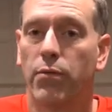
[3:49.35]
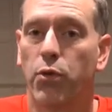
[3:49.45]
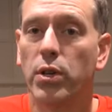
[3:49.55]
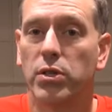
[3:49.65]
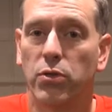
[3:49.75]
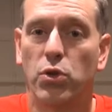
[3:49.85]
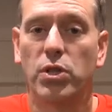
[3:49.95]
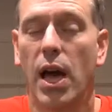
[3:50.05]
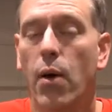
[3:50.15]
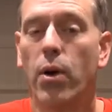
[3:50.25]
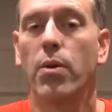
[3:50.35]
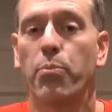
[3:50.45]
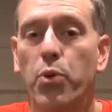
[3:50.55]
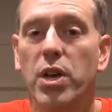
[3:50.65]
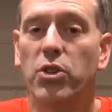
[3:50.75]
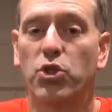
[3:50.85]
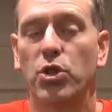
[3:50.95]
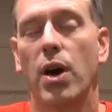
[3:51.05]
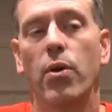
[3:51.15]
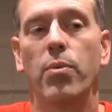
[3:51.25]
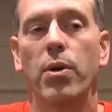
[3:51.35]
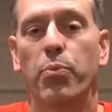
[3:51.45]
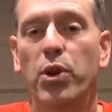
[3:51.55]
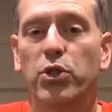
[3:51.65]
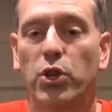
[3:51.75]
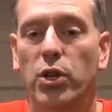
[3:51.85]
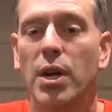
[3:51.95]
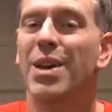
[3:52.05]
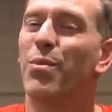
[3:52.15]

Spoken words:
For instance, you say, I want to preach, I want to be a preacher,